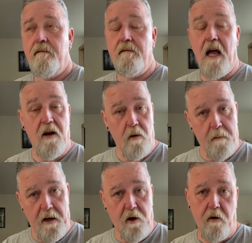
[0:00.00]
only
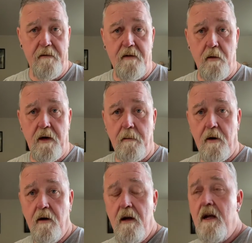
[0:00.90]
my current phone
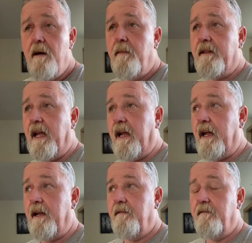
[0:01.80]
number, but
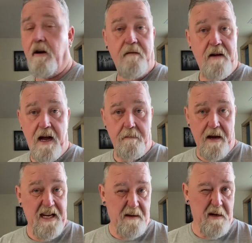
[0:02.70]
they verified my
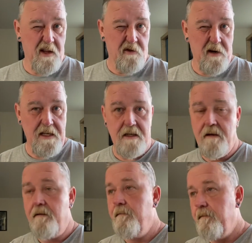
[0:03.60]
email address,
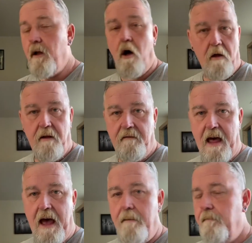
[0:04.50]
all of
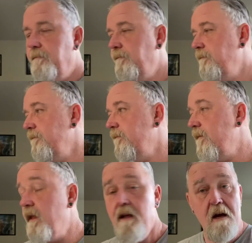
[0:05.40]
that.
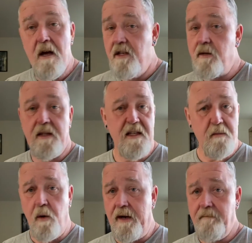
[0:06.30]
So at this
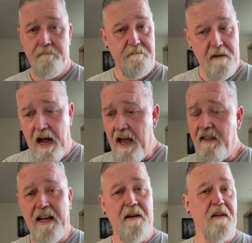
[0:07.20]
point, I
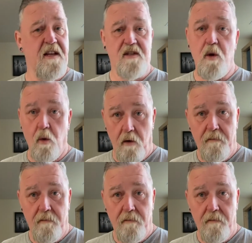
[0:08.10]
think everything's cool.